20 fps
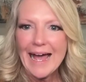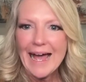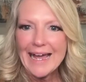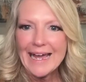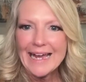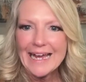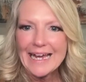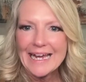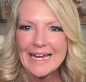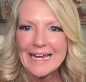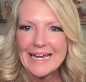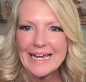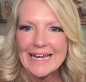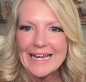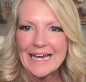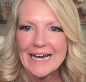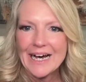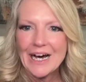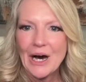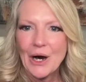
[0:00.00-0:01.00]

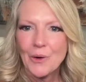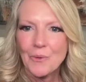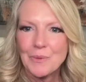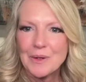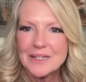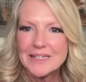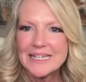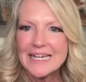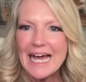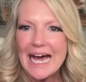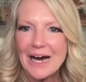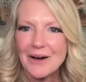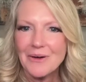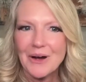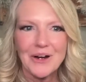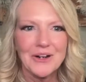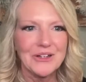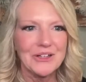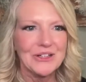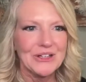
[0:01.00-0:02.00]
Hey, Willie, how are
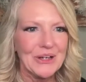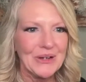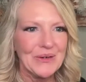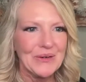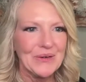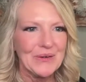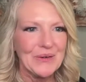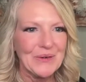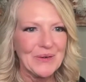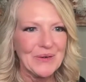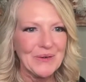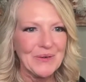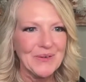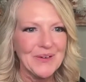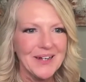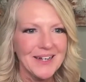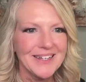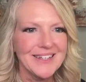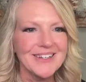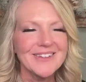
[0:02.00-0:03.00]
you?
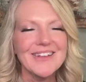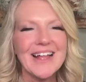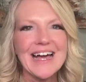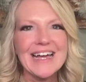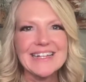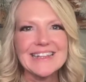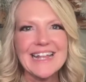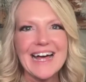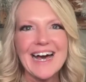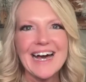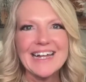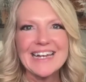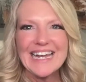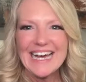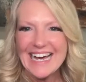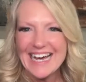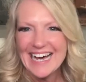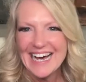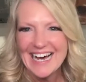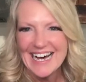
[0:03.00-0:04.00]
You like
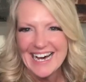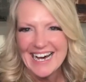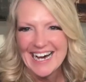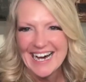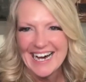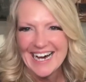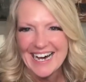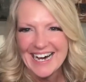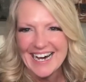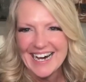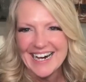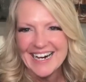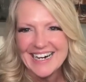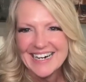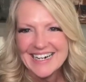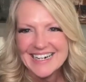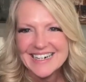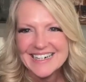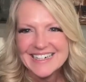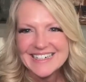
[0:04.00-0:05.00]
that?
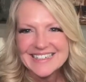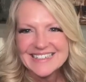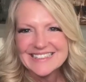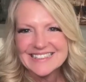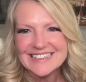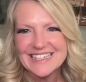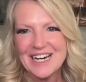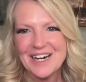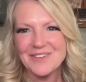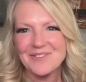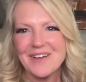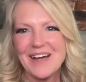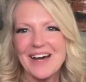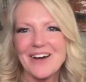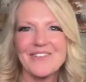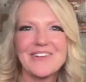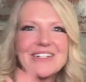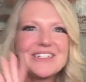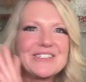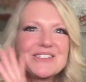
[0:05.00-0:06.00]
Yeah. How
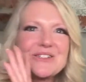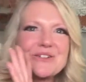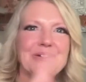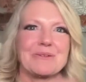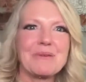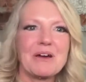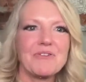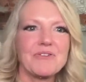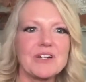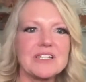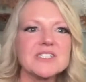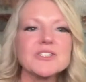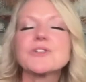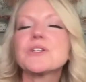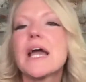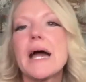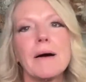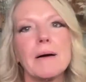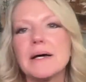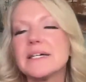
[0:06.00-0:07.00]
are you doing, my friend? So
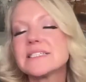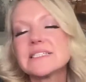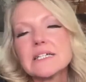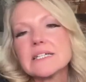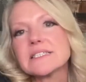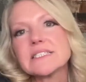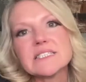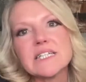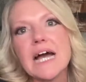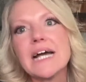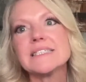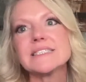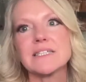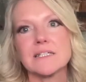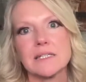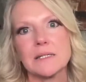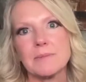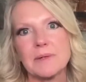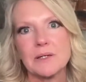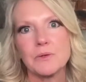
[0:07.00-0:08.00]
yeah, it's sky's the
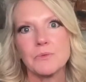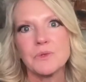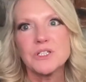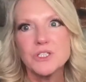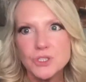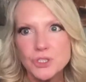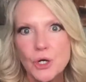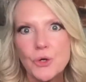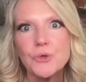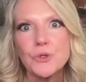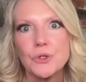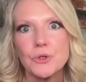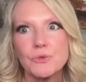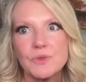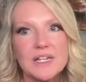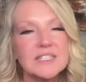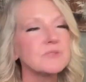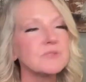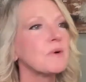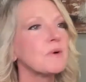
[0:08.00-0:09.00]
limit. We show you.
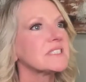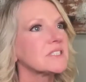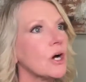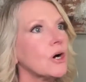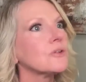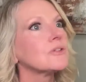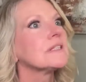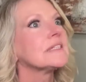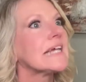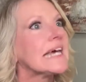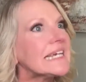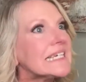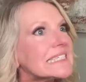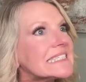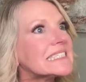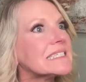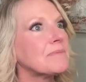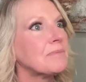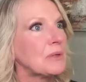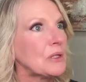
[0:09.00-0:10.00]
That's why it's called
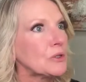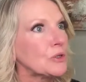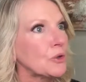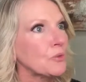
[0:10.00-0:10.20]
Legacy Builder.